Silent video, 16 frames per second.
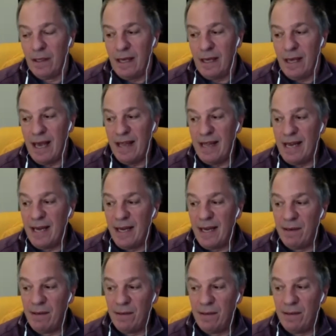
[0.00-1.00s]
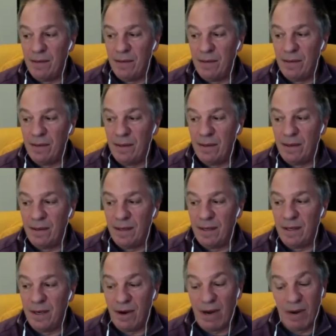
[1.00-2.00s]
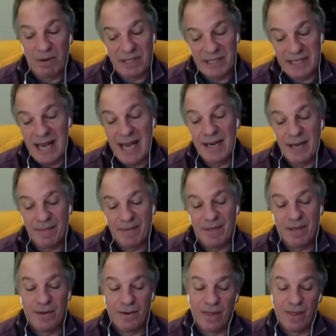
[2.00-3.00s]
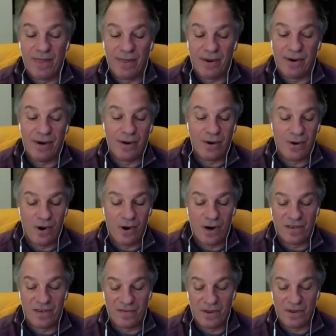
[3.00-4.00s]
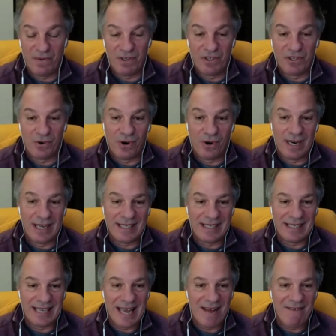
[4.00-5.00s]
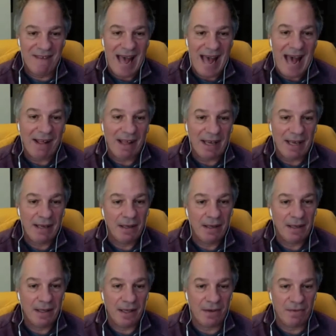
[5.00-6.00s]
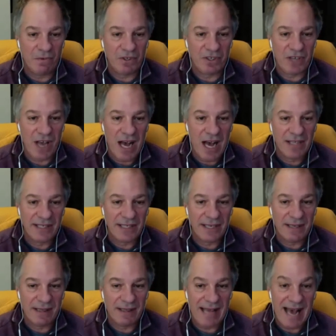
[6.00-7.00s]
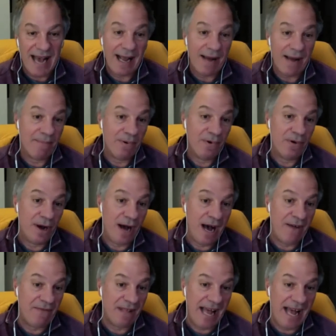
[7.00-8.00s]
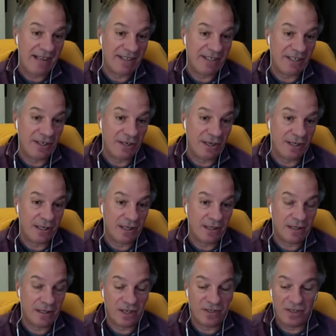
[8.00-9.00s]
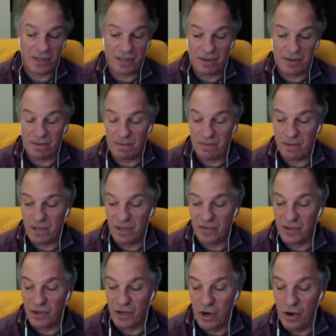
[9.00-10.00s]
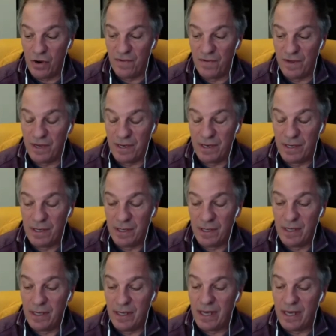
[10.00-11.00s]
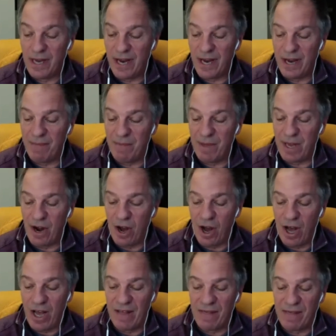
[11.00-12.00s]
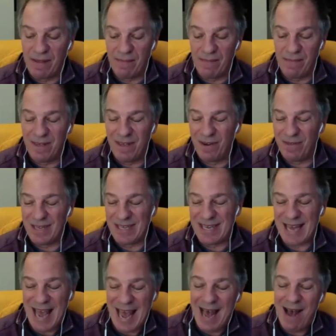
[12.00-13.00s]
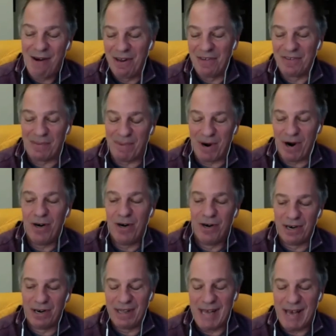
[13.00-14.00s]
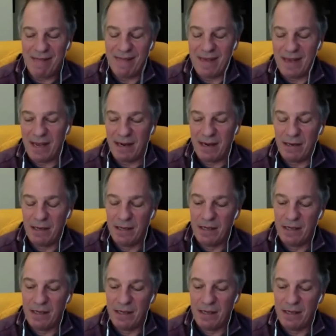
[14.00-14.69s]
And then, I was signed up to do a third course for the resort at Sand Valley in Wisconsin. That got put off last year because of COVID. And the town is a partner in that thing.